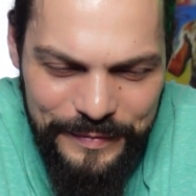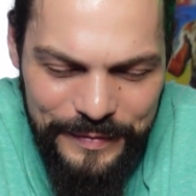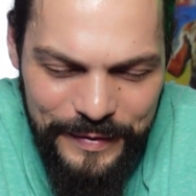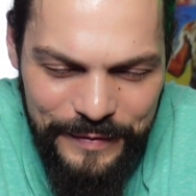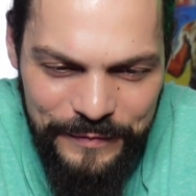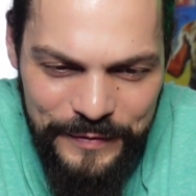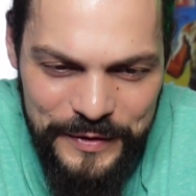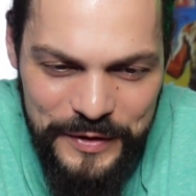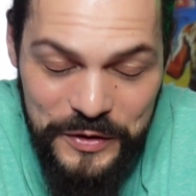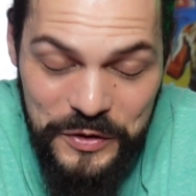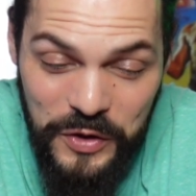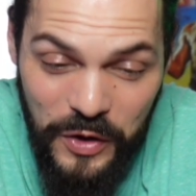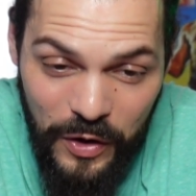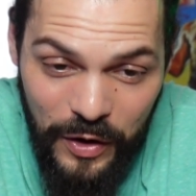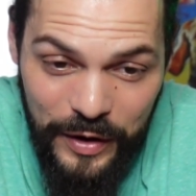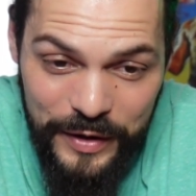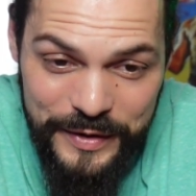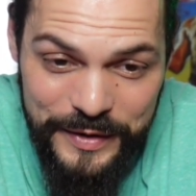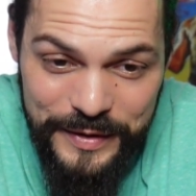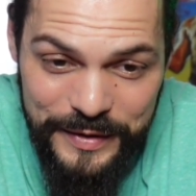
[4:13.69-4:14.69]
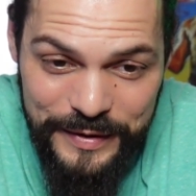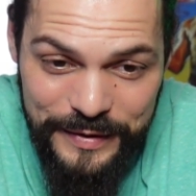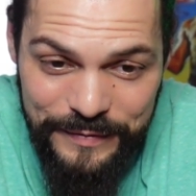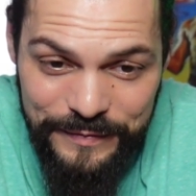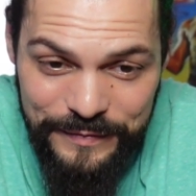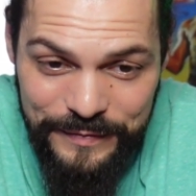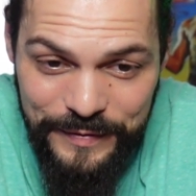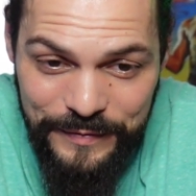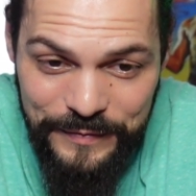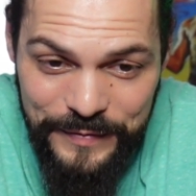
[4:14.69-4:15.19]
if it's a toss
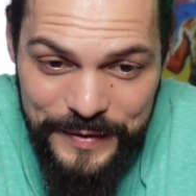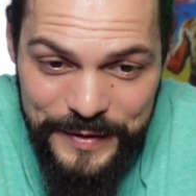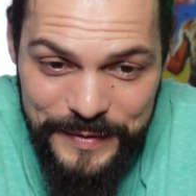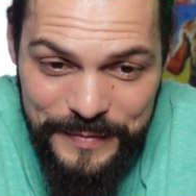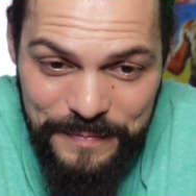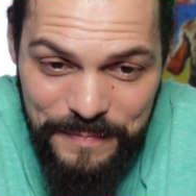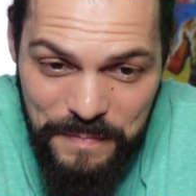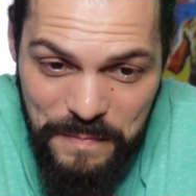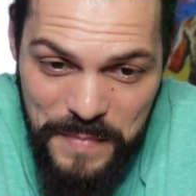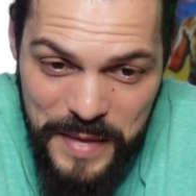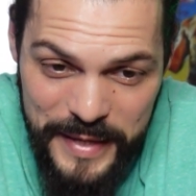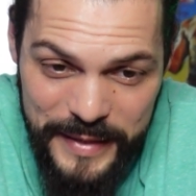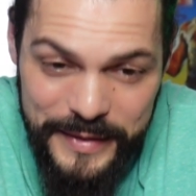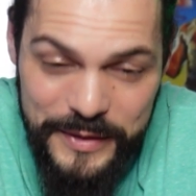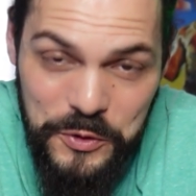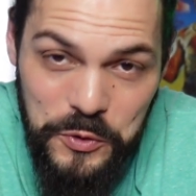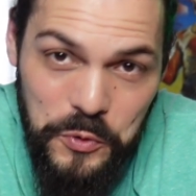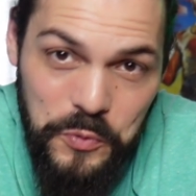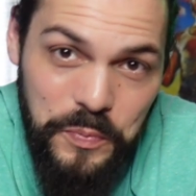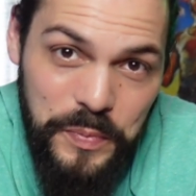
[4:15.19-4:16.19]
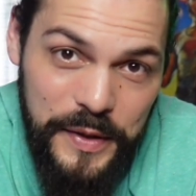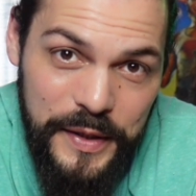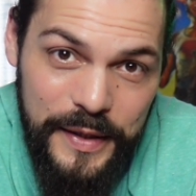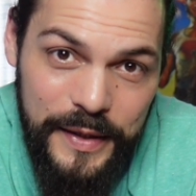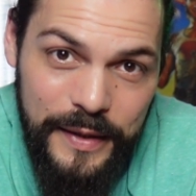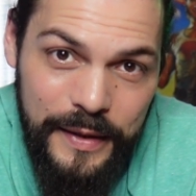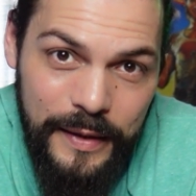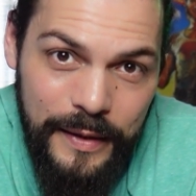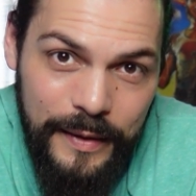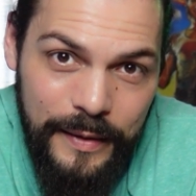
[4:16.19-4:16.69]
if if it's meant to
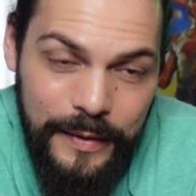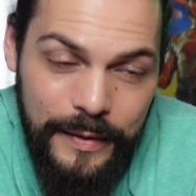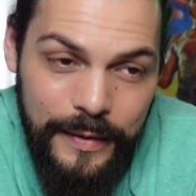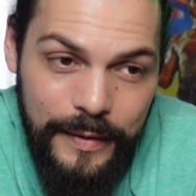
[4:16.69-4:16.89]
be